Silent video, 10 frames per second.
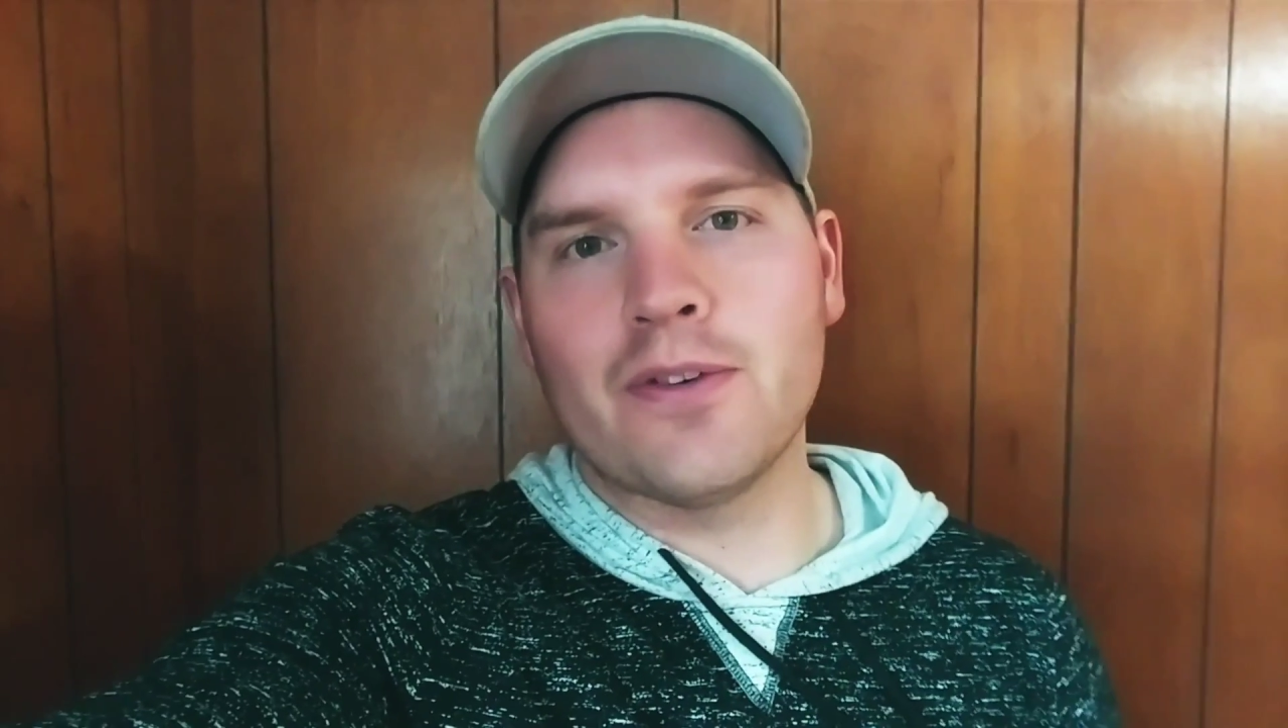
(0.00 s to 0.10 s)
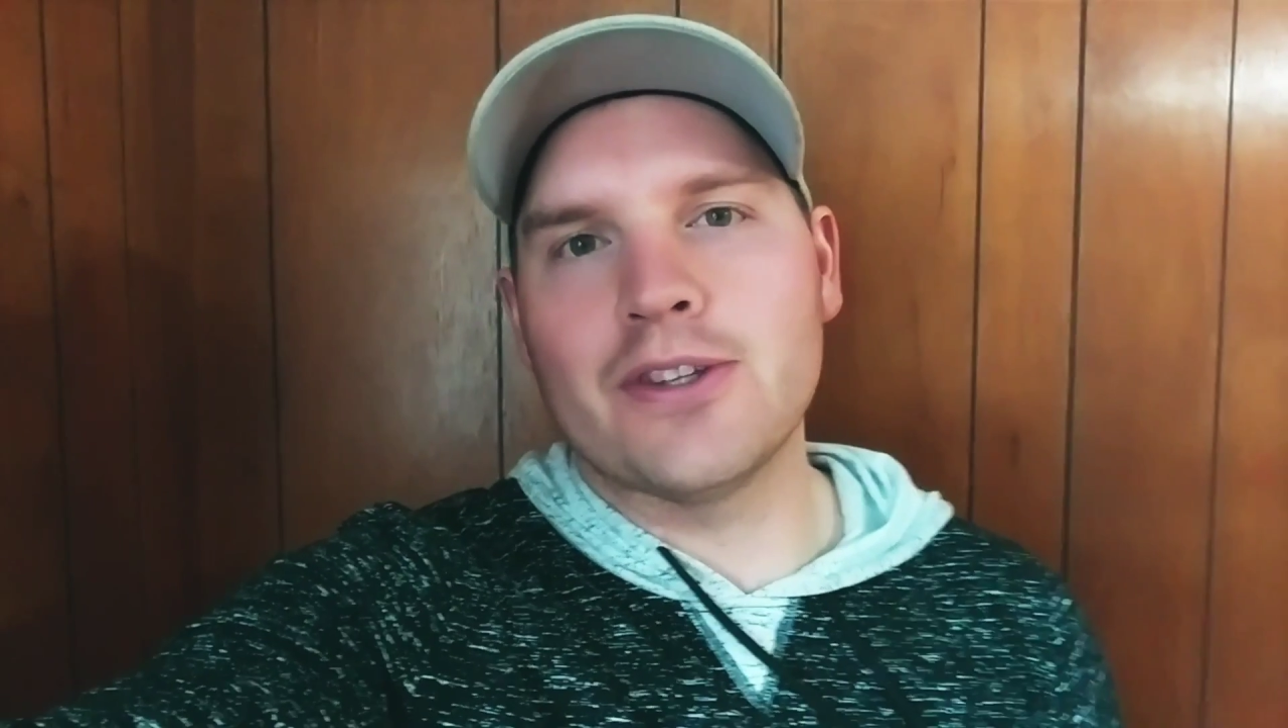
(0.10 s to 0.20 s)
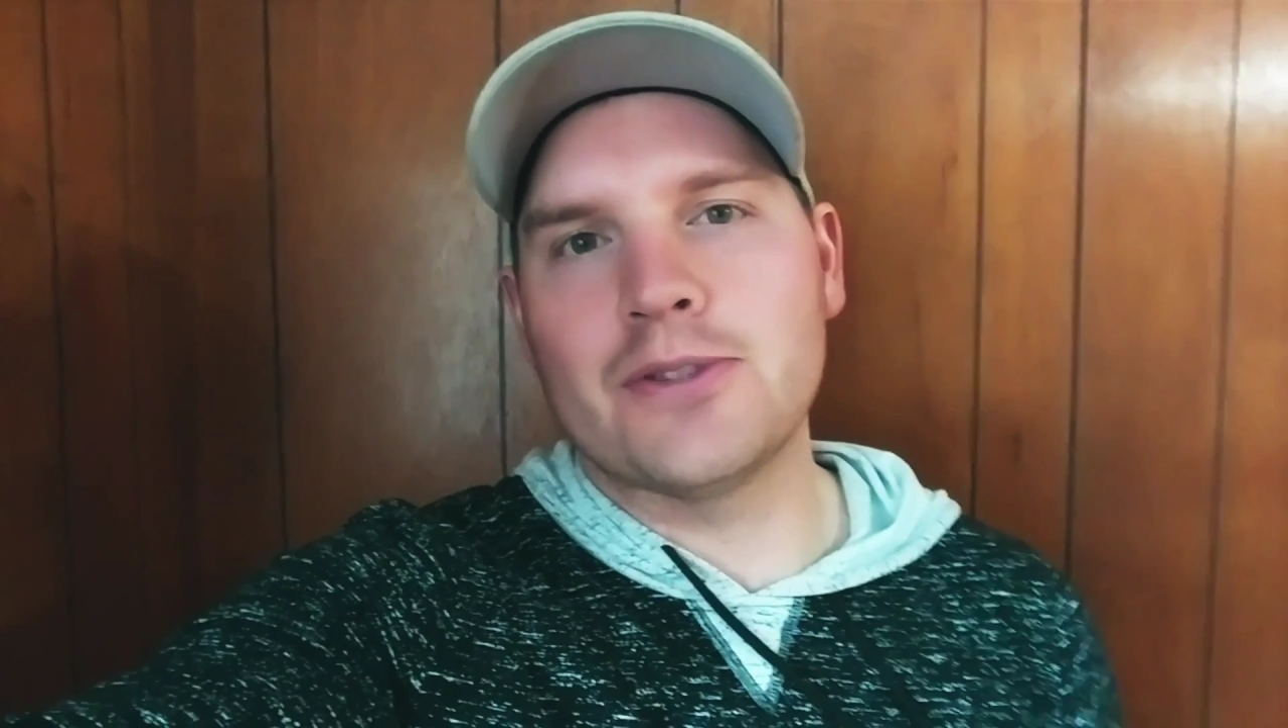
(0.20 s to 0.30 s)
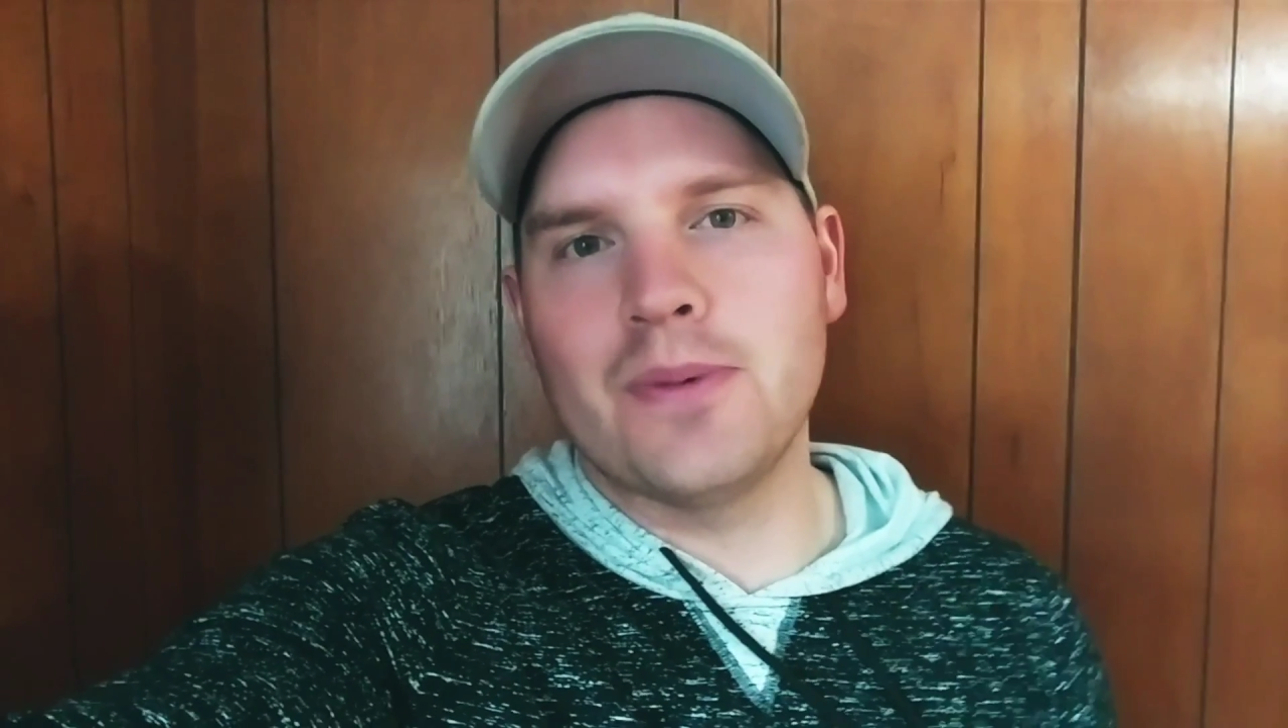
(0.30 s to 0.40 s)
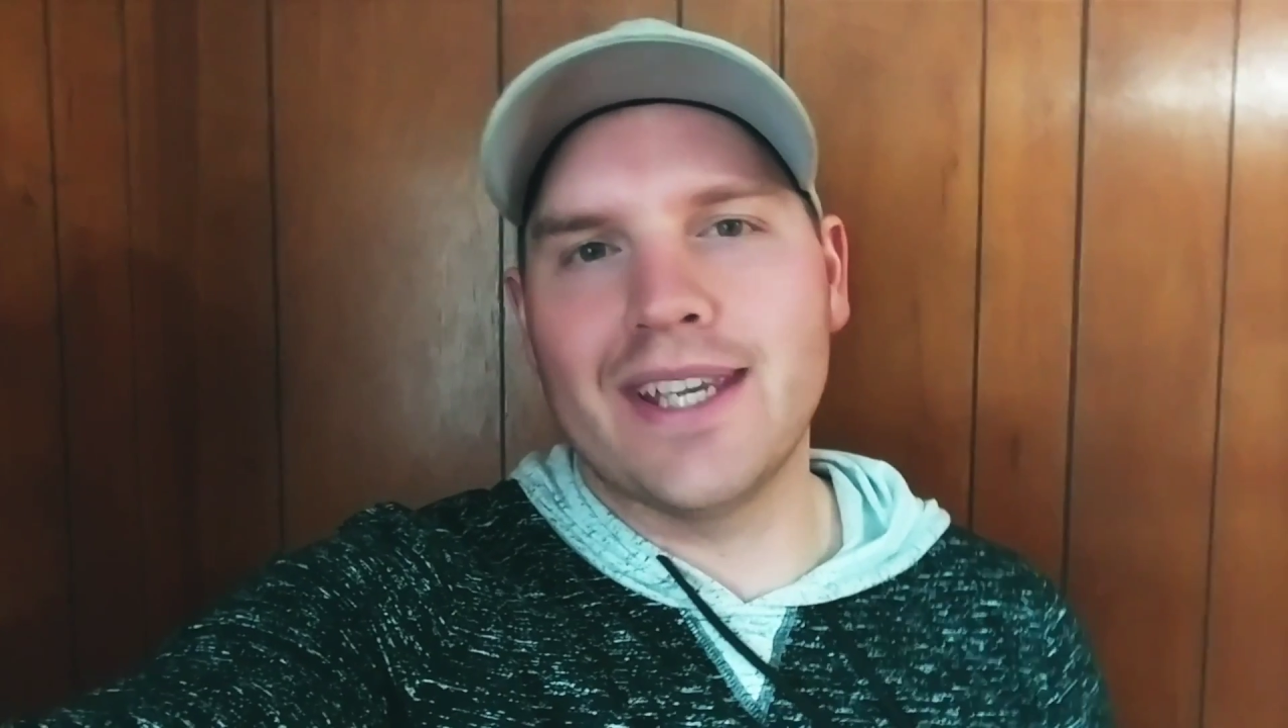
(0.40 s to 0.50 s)
for
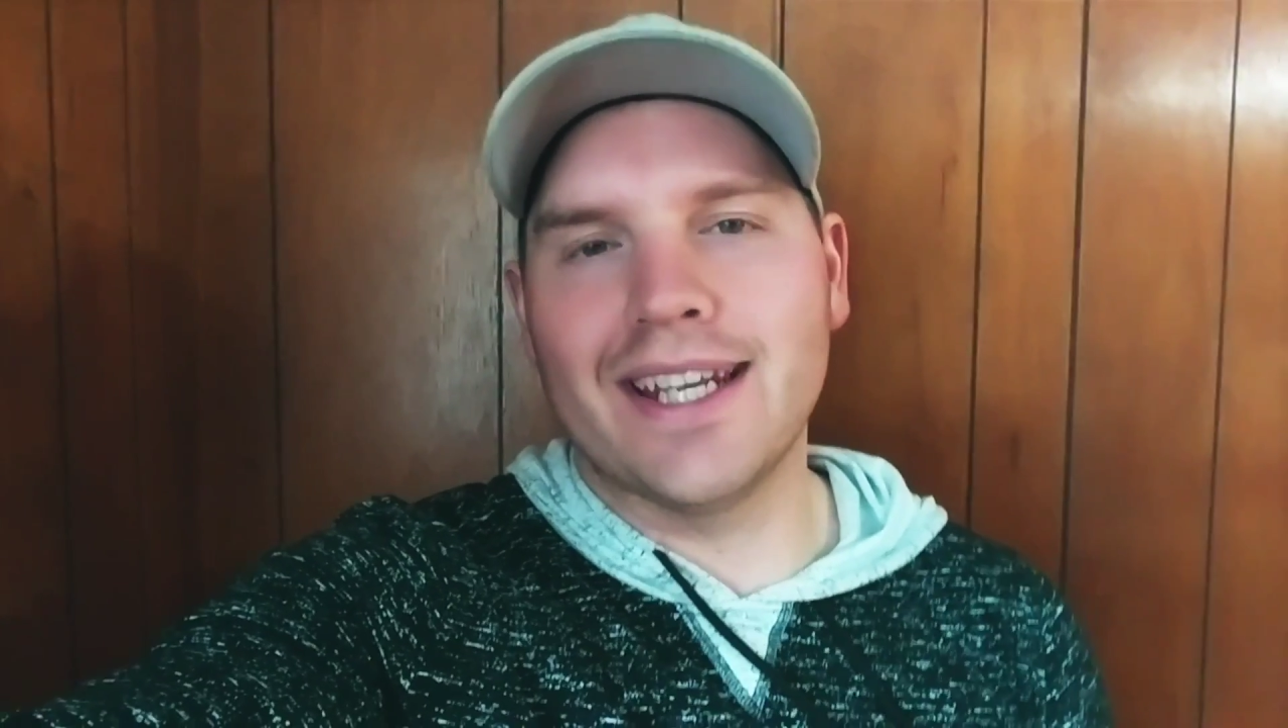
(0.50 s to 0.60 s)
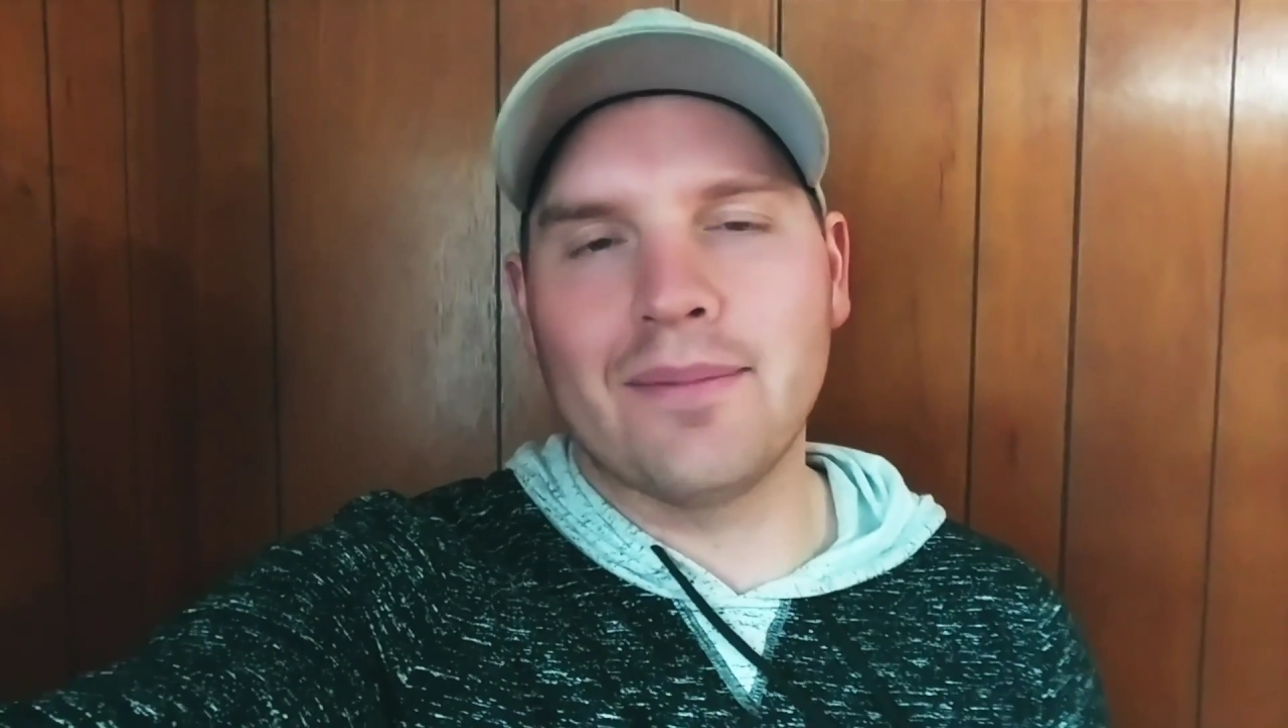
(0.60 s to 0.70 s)
this weekend.